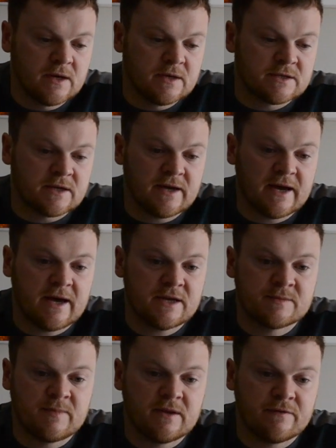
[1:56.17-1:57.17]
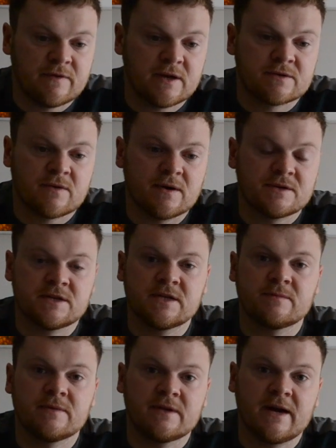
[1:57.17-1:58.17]
So yeah, it's been the first growing
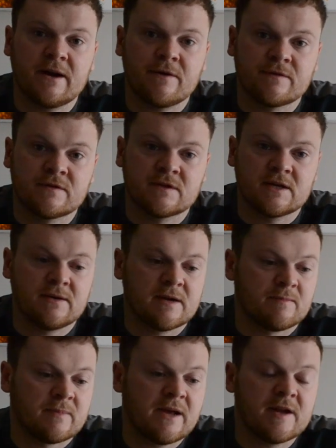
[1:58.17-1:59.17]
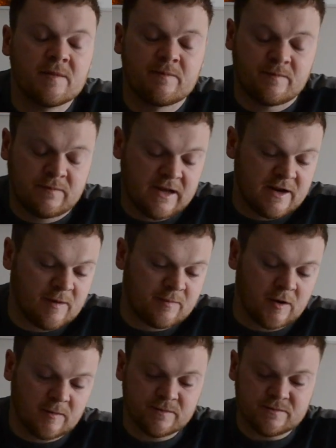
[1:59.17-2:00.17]
season with that. Obviously we had plenty of
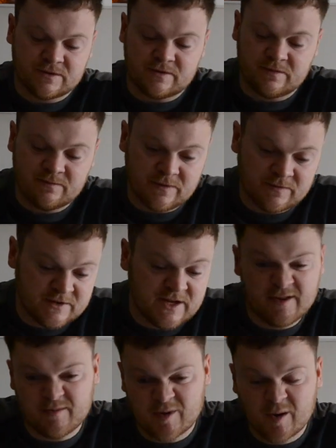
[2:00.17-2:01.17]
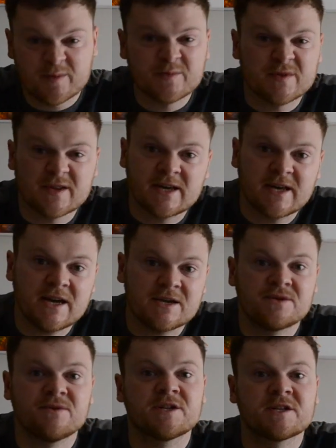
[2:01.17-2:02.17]
problems with teething problems with the kit,
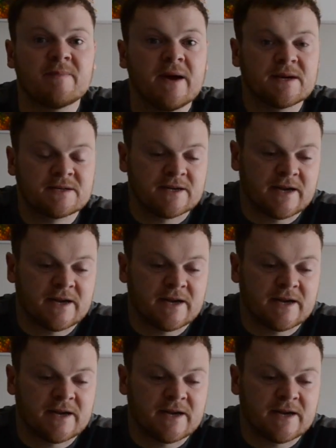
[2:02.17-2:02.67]
as you'd expect, I